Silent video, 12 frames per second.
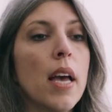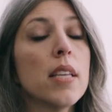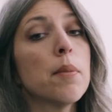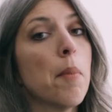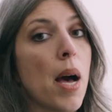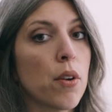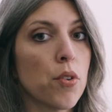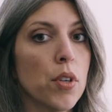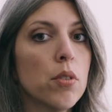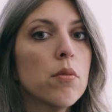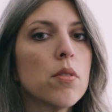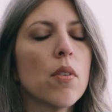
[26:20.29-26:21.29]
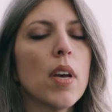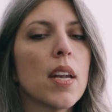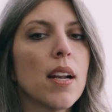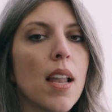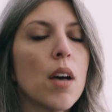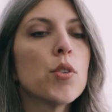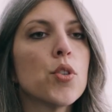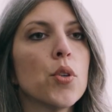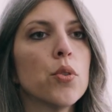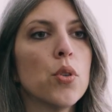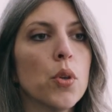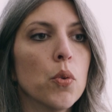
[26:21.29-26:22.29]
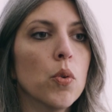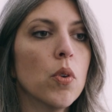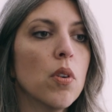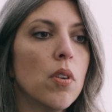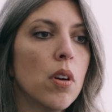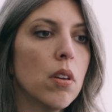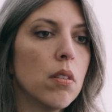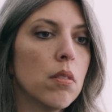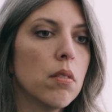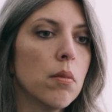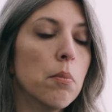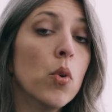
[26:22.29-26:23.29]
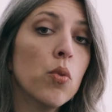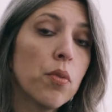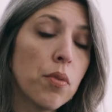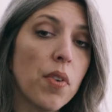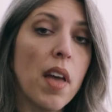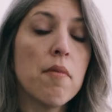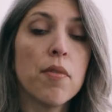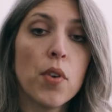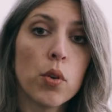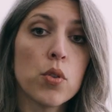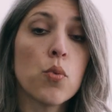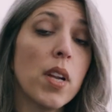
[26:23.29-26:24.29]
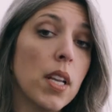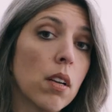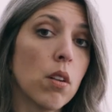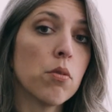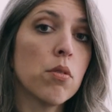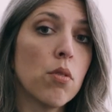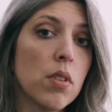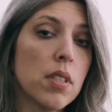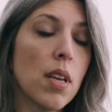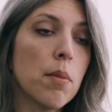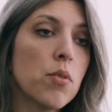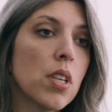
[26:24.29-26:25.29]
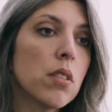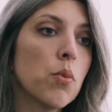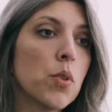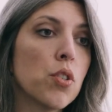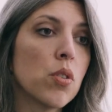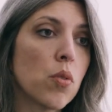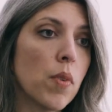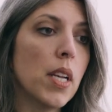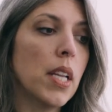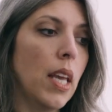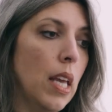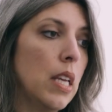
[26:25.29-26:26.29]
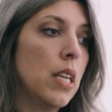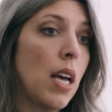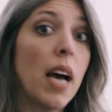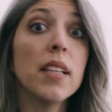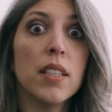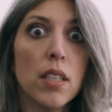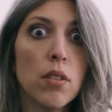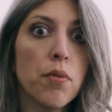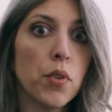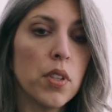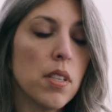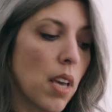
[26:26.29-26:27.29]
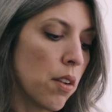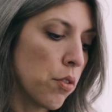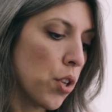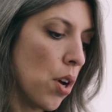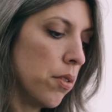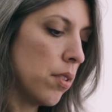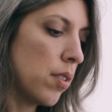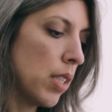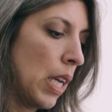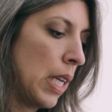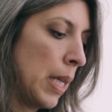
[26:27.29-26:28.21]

It's macro, so it allows you to move and focus really close to the subject, which is really ideal for these kind of shots.